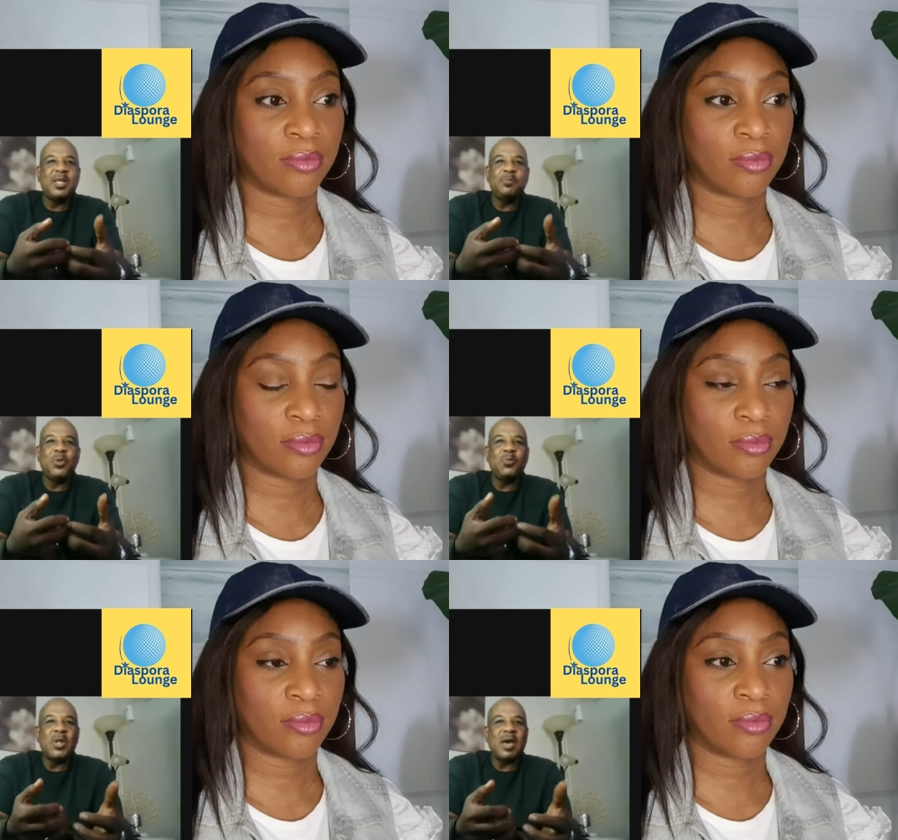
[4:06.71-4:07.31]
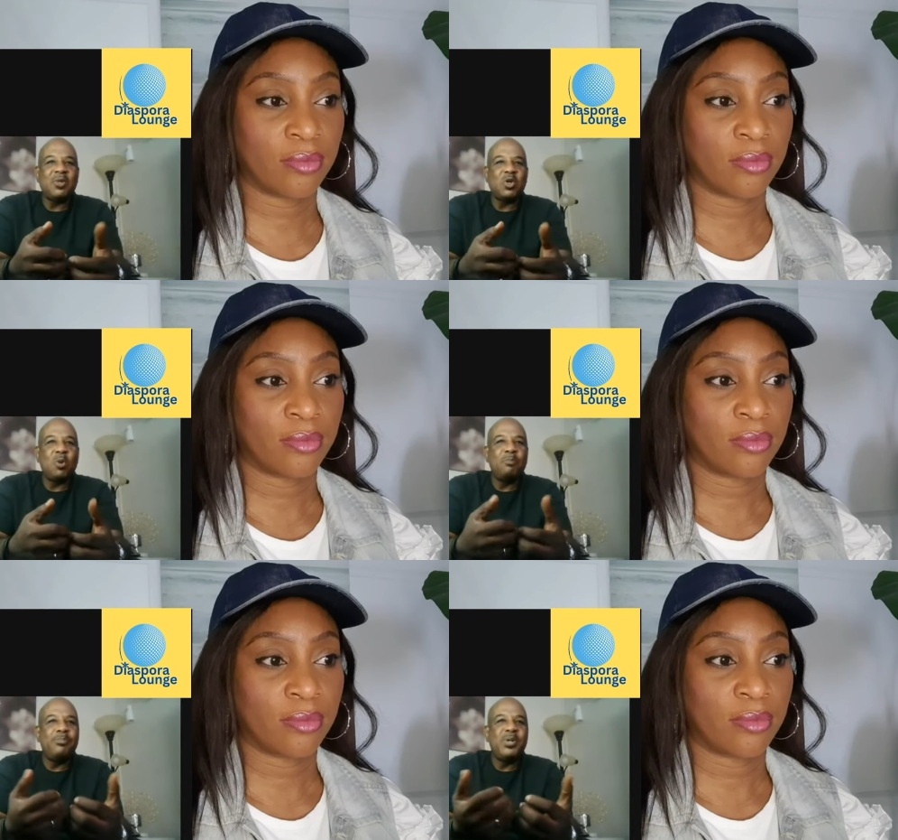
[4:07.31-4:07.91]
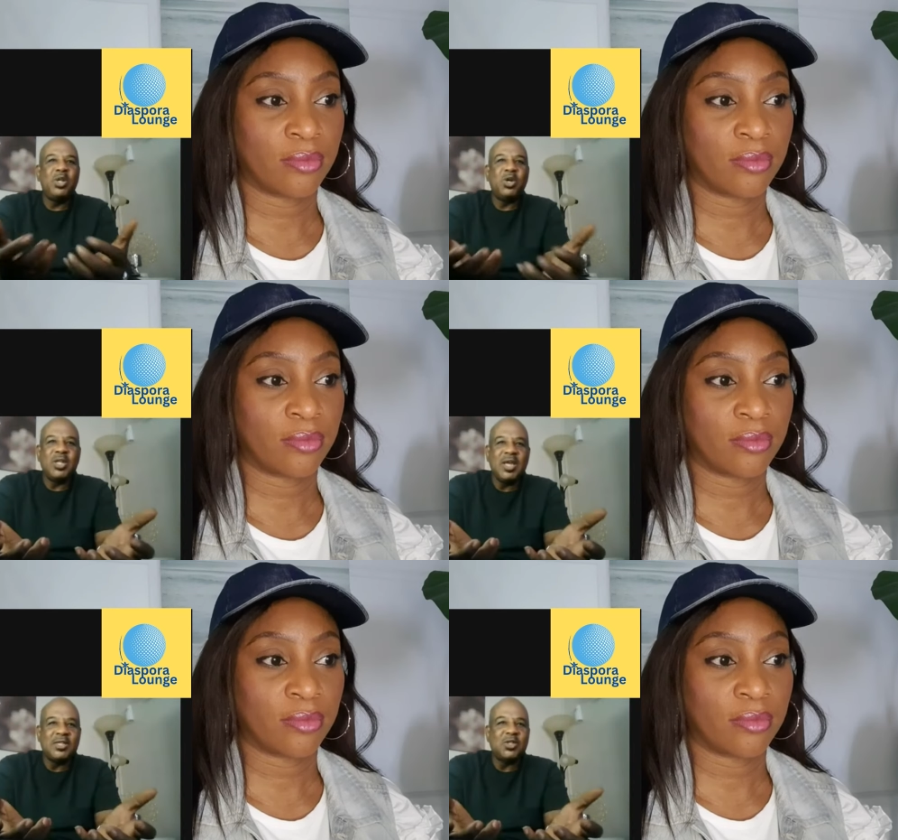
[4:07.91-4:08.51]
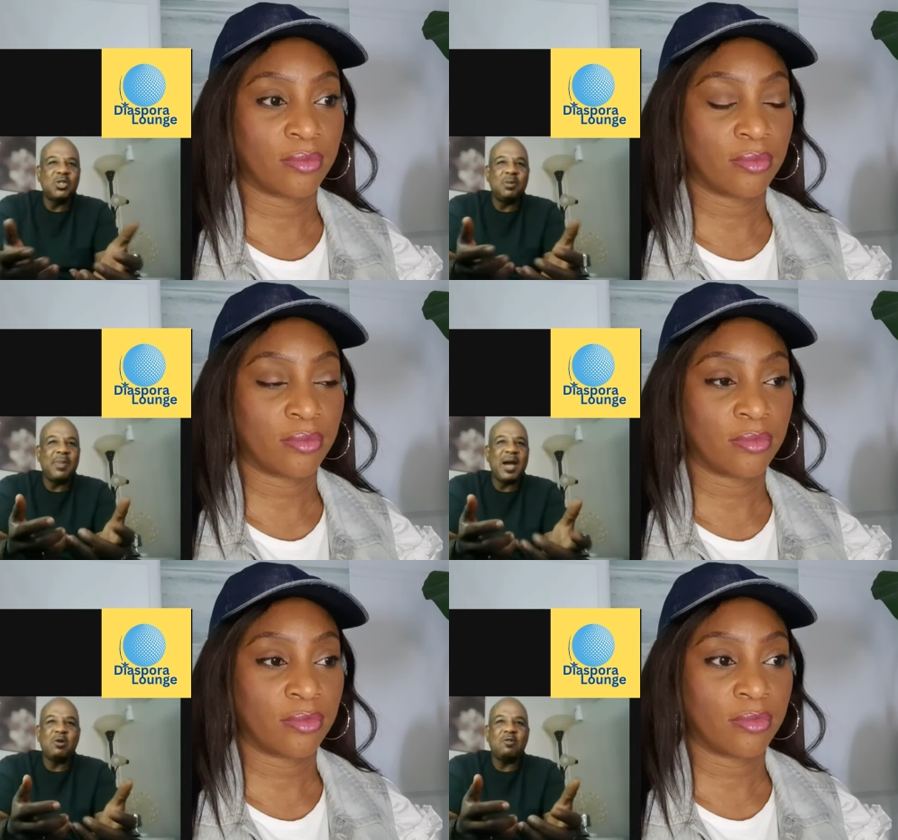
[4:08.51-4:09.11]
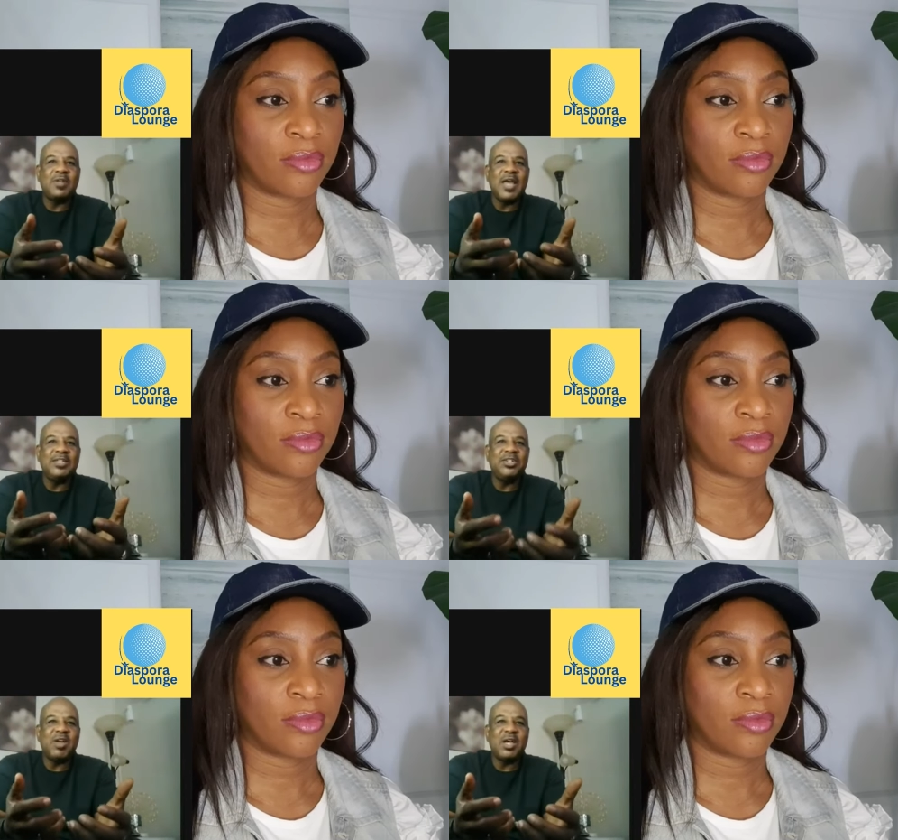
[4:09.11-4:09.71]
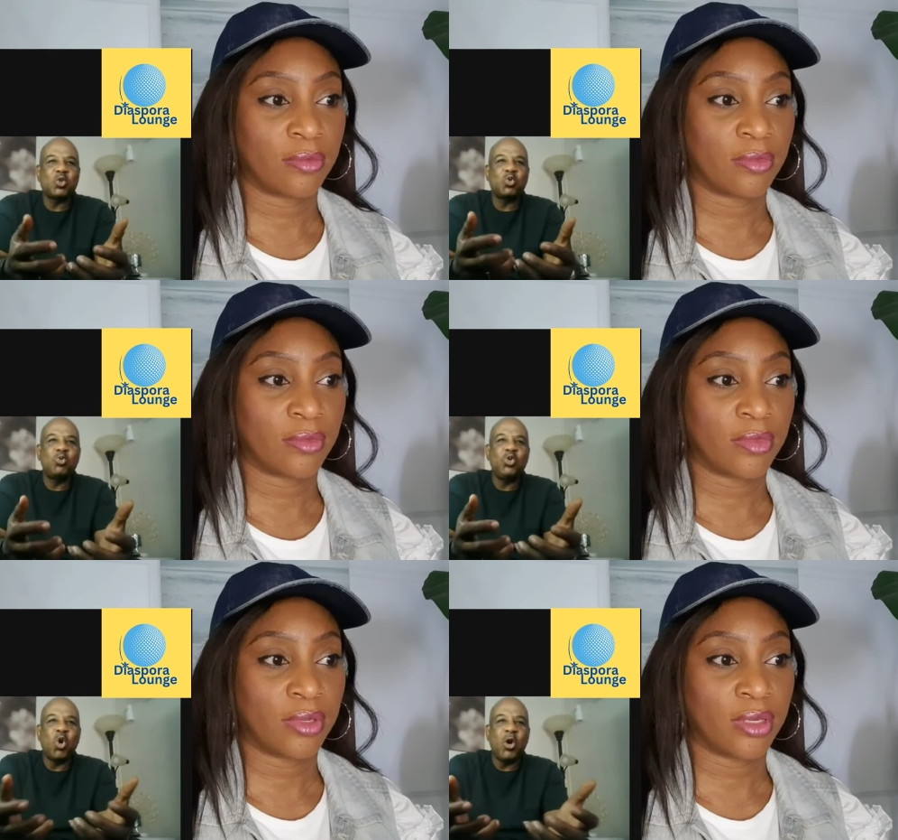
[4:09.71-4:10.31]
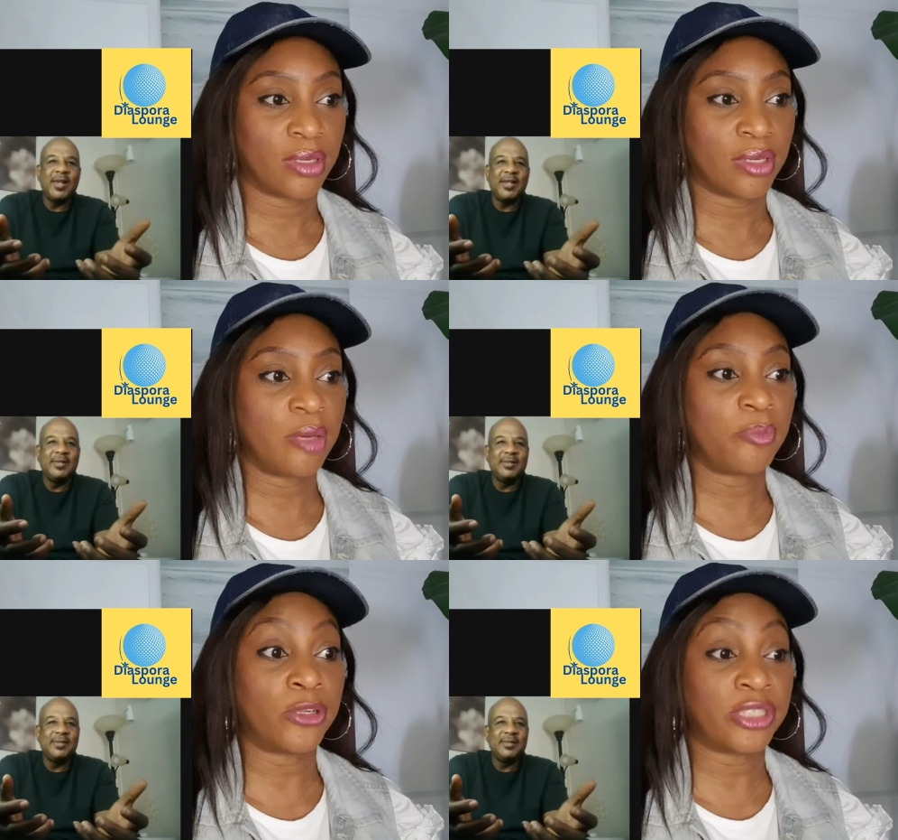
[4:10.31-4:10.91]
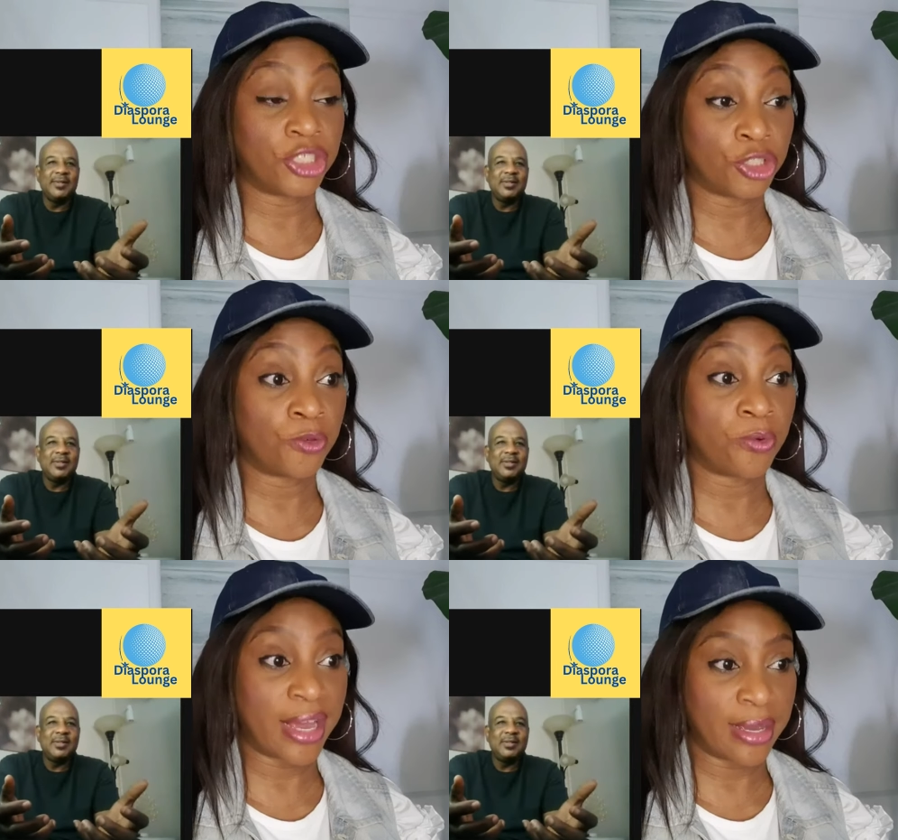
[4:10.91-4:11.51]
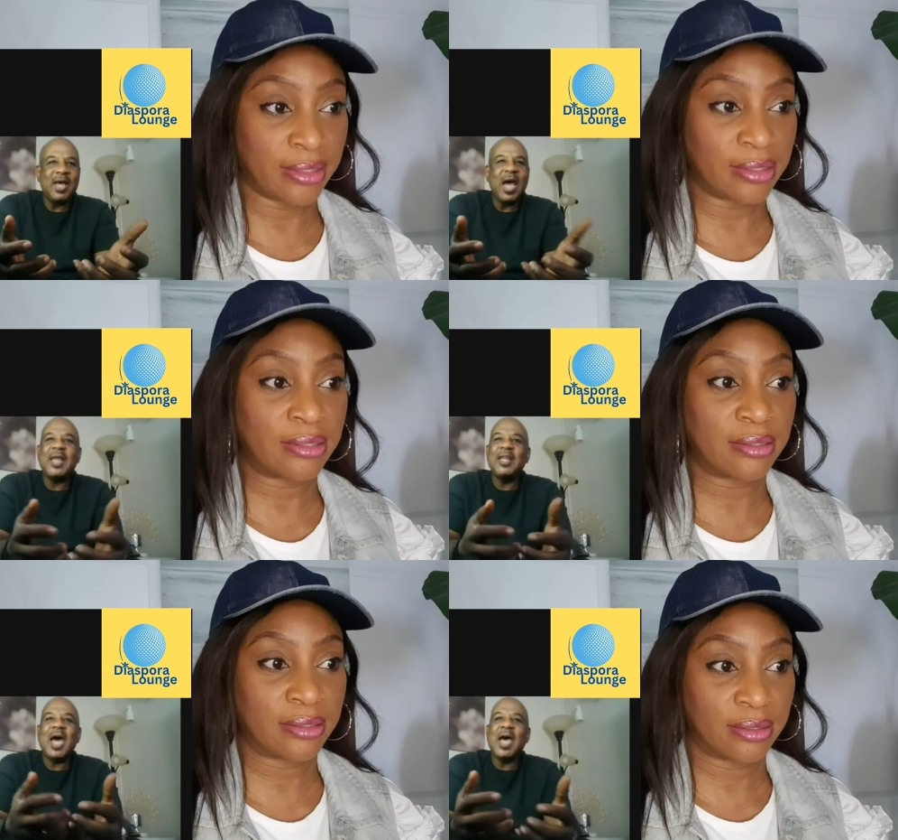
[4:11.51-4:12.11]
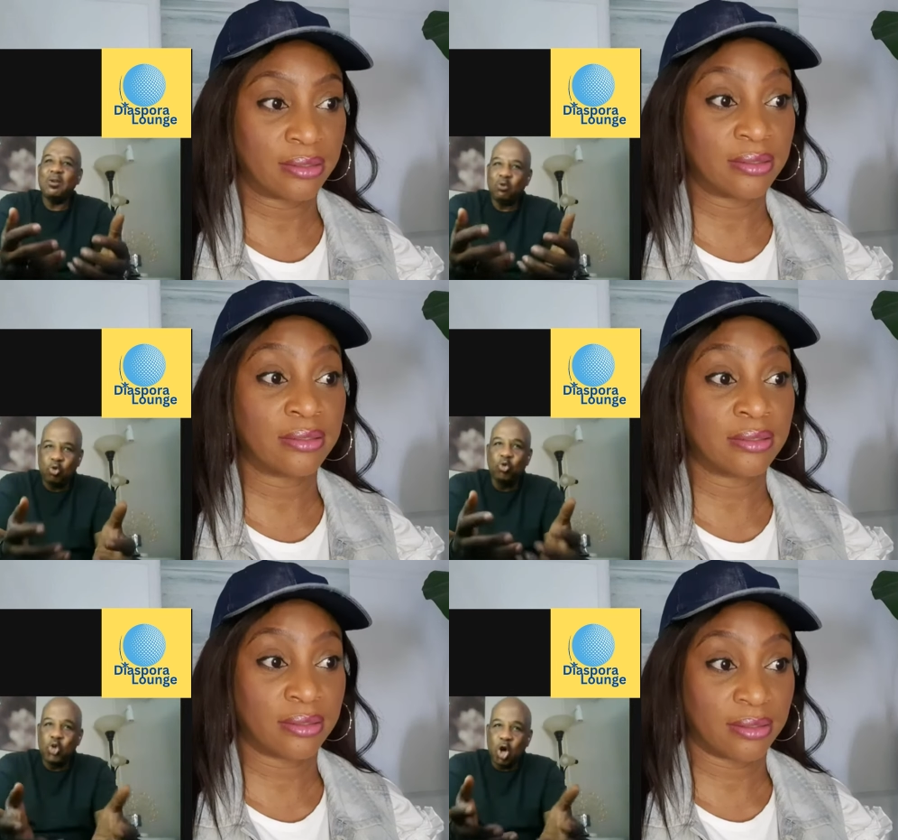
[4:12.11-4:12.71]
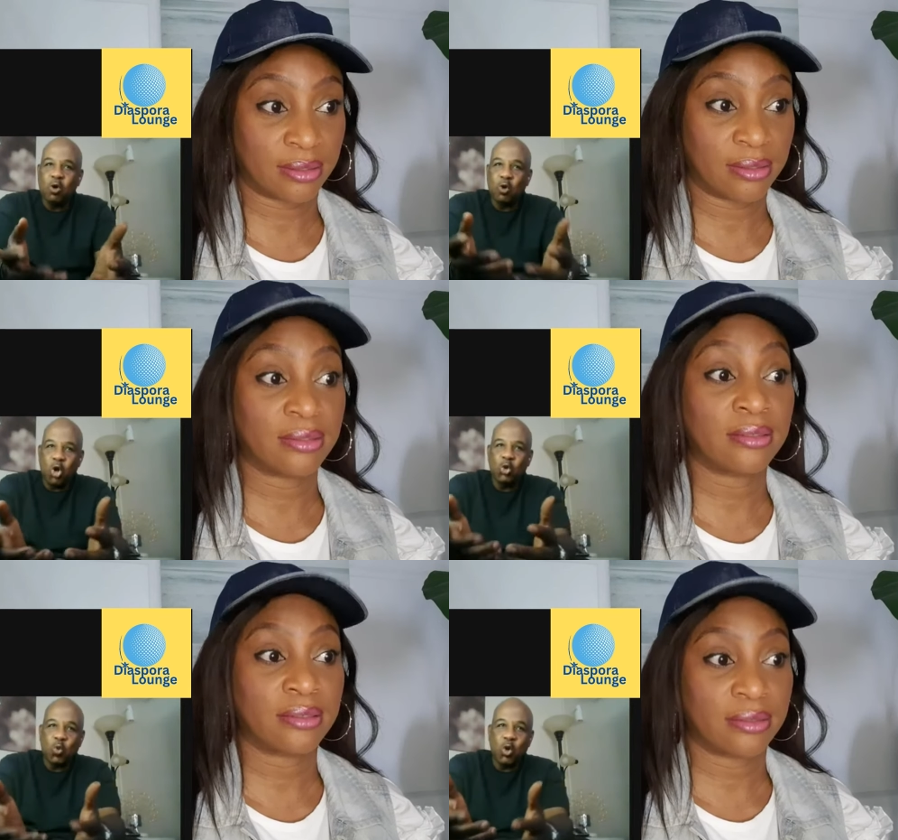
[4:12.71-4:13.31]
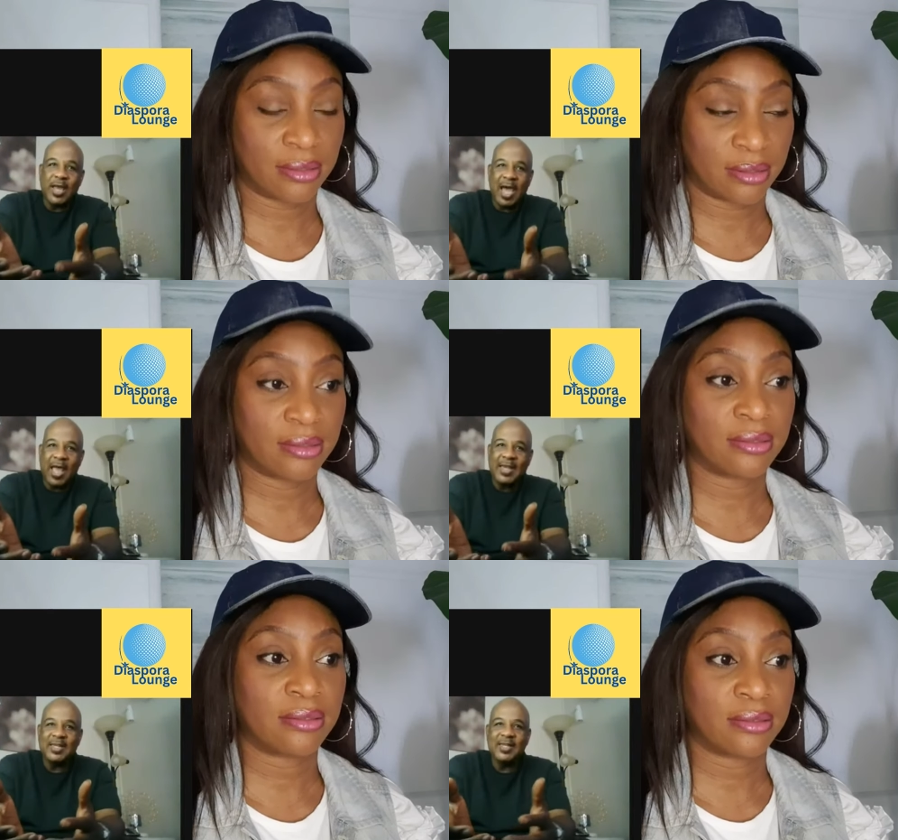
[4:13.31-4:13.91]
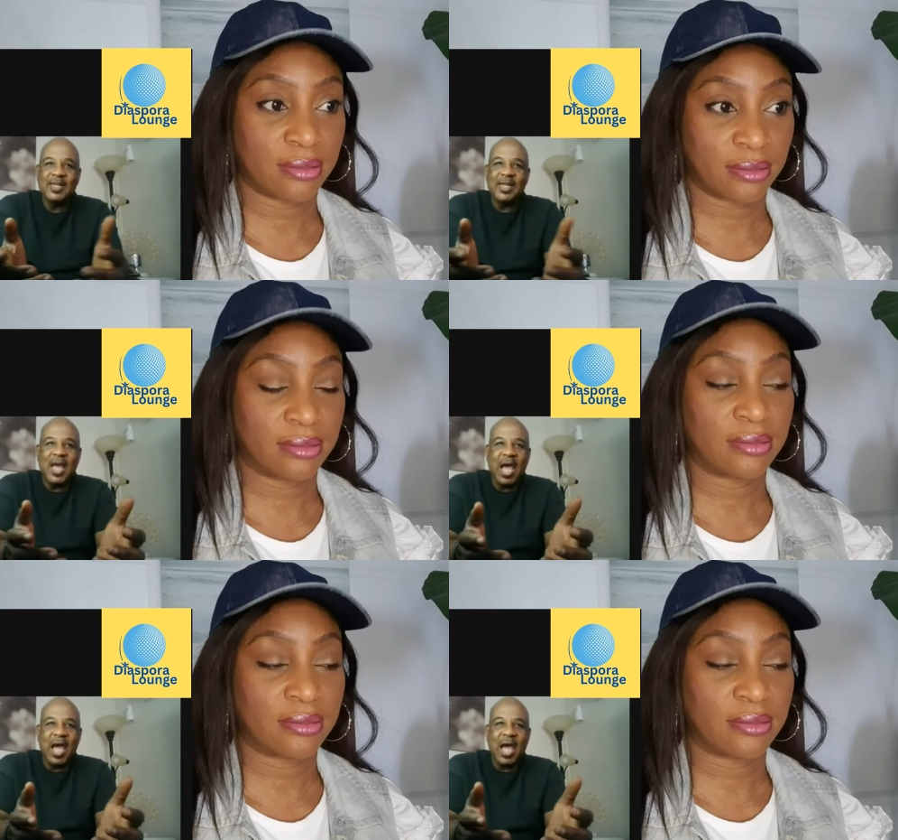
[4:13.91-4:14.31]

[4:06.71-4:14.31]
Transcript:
Speaker 1: know how many people have become billionaires on the back of Nigeria's crude
Speaker 2: oil? Importation, right?
Speaker 1: And crude oil on one hand,